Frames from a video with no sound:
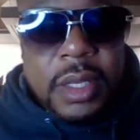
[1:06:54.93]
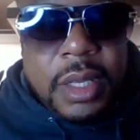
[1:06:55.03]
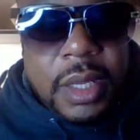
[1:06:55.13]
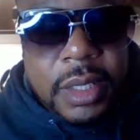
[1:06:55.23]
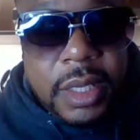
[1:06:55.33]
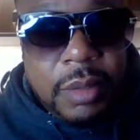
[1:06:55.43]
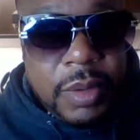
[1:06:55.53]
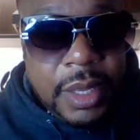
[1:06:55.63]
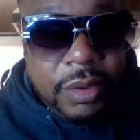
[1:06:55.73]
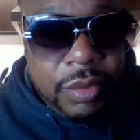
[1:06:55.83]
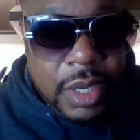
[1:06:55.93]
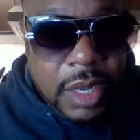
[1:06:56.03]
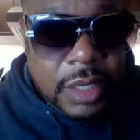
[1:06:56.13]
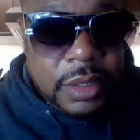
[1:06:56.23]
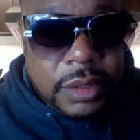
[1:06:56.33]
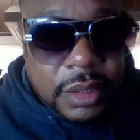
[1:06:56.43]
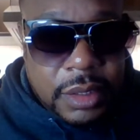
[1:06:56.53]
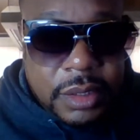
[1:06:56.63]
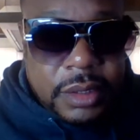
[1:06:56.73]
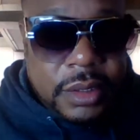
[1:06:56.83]
and keep letting you guys.
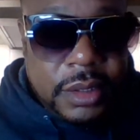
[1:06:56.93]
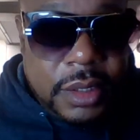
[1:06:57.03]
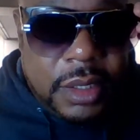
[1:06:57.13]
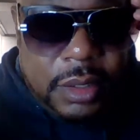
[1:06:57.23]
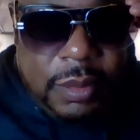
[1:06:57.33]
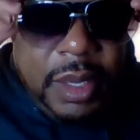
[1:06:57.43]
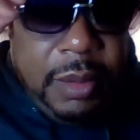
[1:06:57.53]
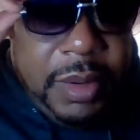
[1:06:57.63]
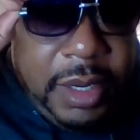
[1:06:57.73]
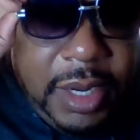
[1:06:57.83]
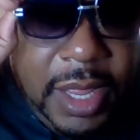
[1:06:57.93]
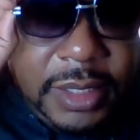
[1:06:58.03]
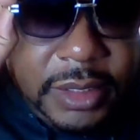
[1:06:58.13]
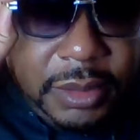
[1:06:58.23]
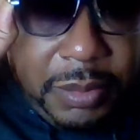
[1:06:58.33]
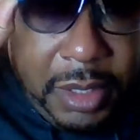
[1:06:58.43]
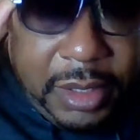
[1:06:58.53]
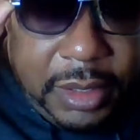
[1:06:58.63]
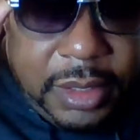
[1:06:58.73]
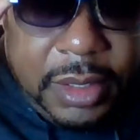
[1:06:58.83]
Man, my glasses, man.